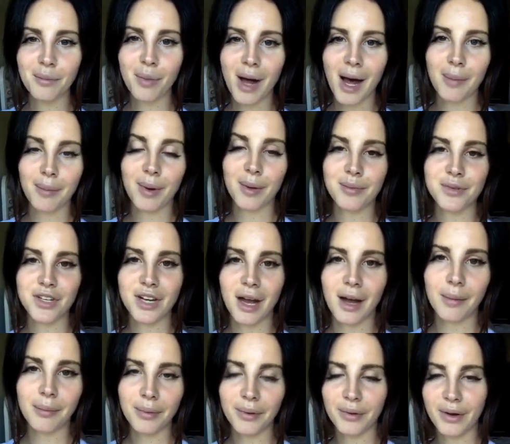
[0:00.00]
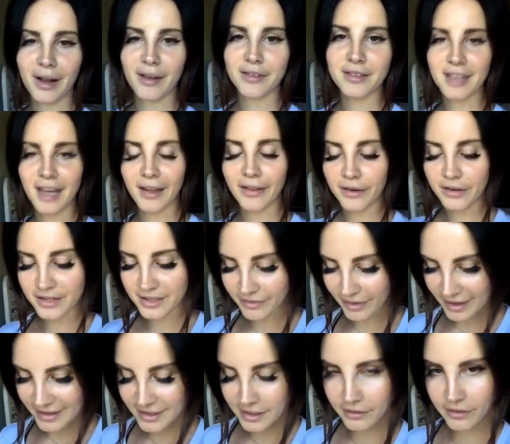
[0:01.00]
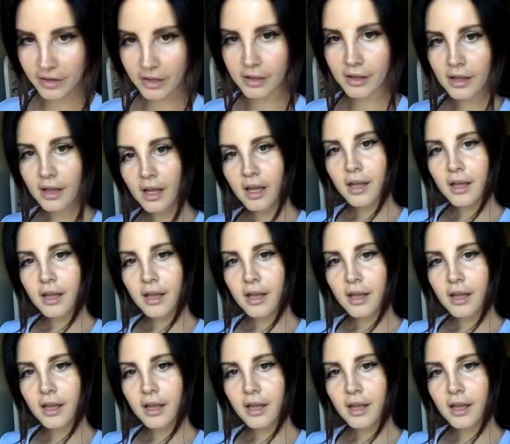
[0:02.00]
pop-up shop around Tyler's Festival.